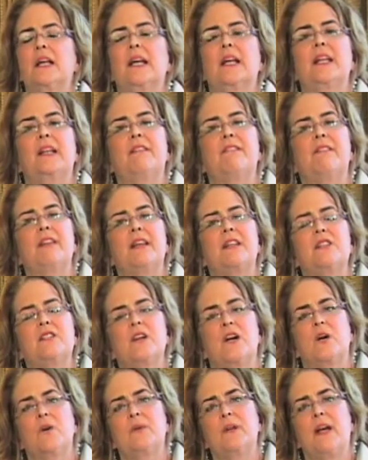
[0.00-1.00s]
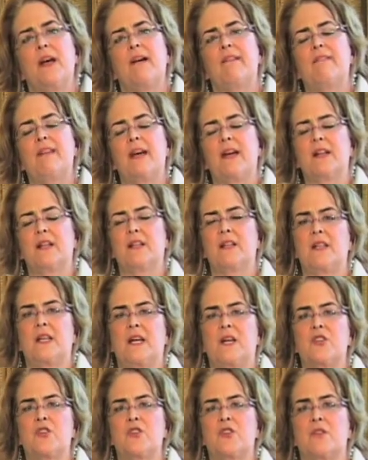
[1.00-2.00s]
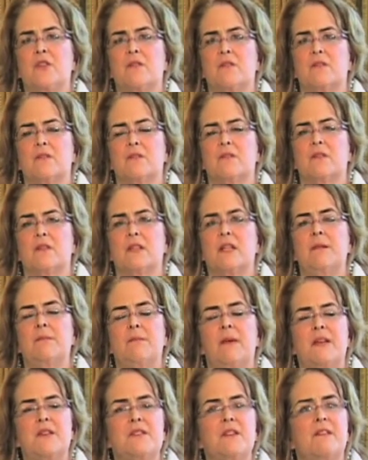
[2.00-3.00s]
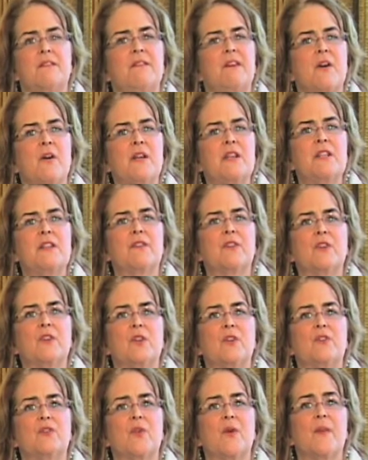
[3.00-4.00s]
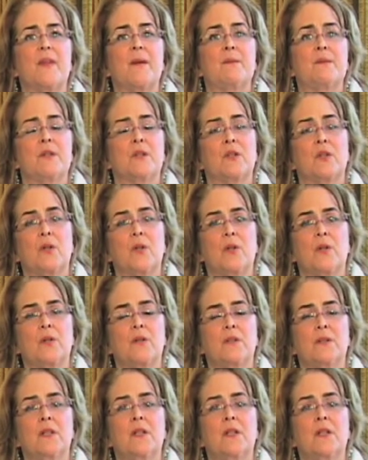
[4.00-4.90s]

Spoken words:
And if they don't have that connection, it makes it very difficult for them to learn.